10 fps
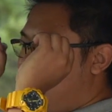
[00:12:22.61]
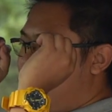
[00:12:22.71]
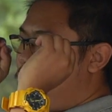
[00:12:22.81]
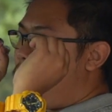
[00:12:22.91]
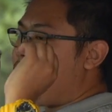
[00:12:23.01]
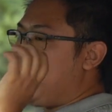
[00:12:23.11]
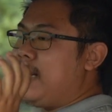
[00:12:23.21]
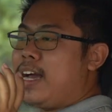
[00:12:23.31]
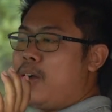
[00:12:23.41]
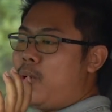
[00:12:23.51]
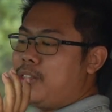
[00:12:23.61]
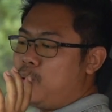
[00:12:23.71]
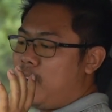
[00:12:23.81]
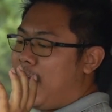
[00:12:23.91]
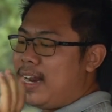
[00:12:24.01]
the one thing that I want
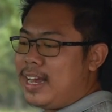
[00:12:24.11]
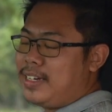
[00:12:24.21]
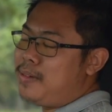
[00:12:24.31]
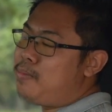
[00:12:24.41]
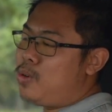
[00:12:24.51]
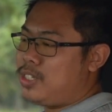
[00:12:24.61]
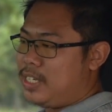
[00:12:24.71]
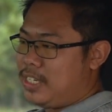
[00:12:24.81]
to highlight the most